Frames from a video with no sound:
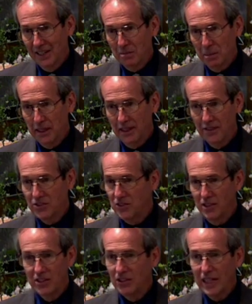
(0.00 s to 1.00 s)
because
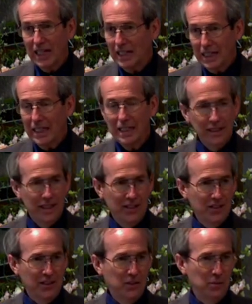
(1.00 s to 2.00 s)
you can't eat like you
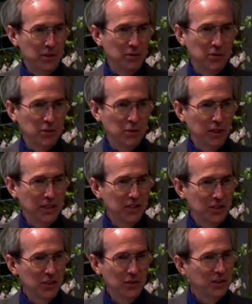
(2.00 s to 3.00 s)
did when you were
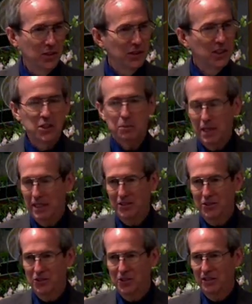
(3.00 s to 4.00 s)
22 and don't expect
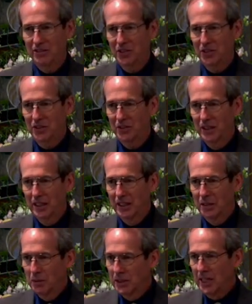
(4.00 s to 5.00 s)
yourself to
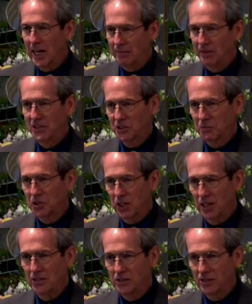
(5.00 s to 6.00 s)
metabolism
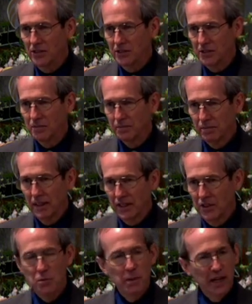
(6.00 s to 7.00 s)
changes.
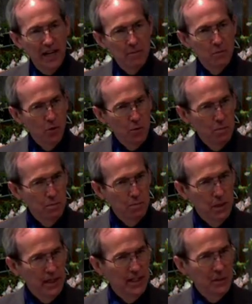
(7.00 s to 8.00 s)
You may have more
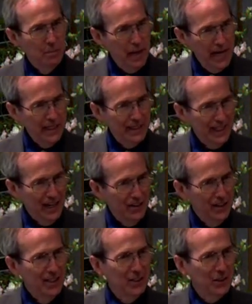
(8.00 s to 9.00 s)
money in the bank account
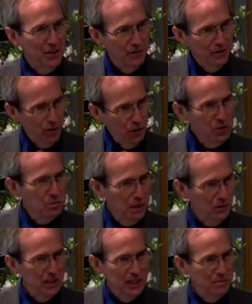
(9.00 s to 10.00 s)
and afford to be able
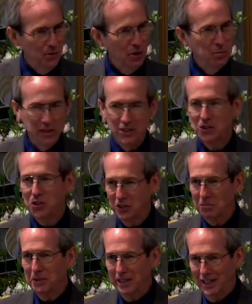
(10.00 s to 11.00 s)
to eat more, but you shouldn't
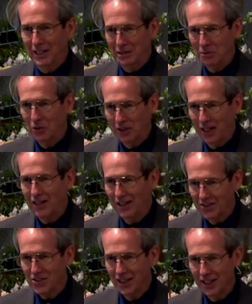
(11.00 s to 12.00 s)
be eating more now. How's
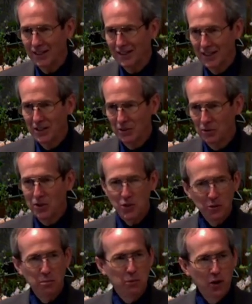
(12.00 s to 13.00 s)
that? When you're
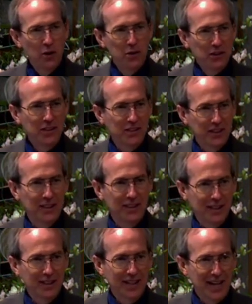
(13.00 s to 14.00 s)
broke, you
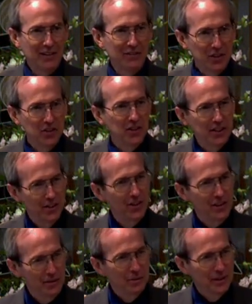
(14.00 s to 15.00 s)
kind of are thinner, aren't we?